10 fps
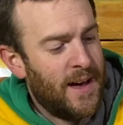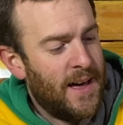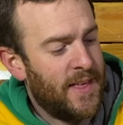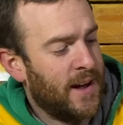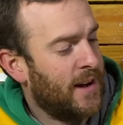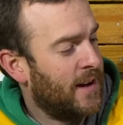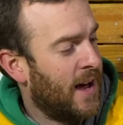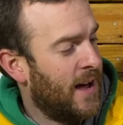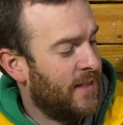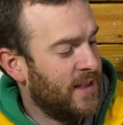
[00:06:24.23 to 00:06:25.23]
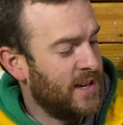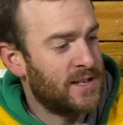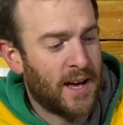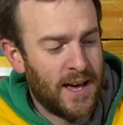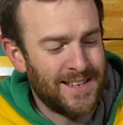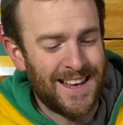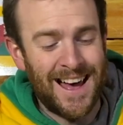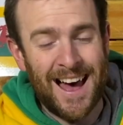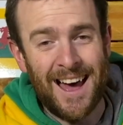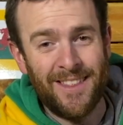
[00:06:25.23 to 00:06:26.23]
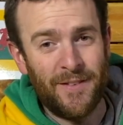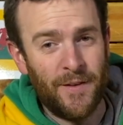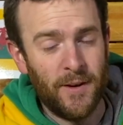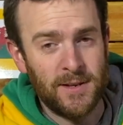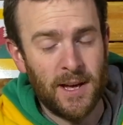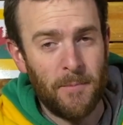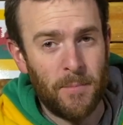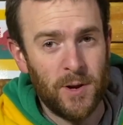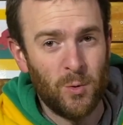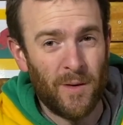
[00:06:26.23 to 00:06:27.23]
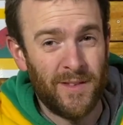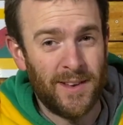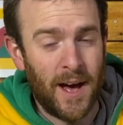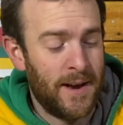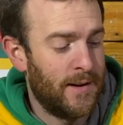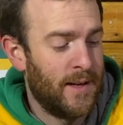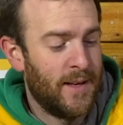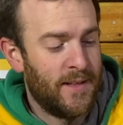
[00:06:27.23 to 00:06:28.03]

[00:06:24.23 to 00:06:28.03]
I think uh, these guys are the first company to have done